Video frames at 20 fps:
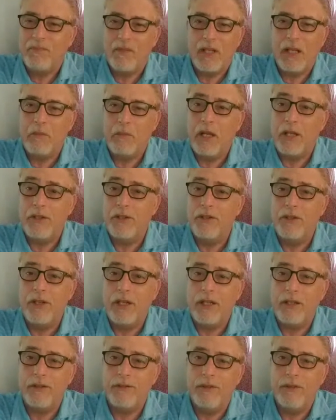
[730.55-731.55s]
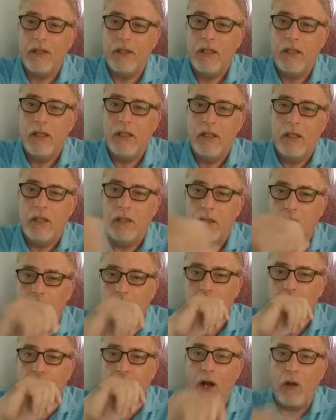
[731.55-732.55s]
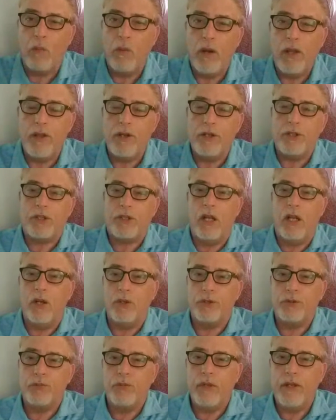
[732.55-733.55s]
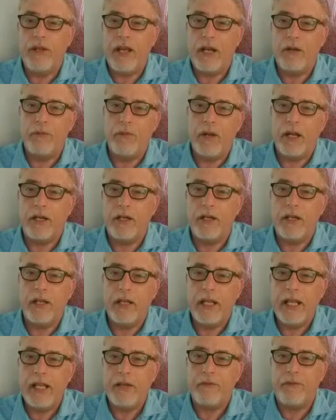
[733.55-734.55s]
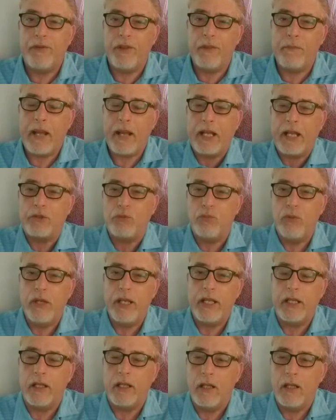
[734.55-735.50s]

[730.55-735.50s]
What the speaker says: I'm not doing it. Fall weather is close. We had a record heat for the past week.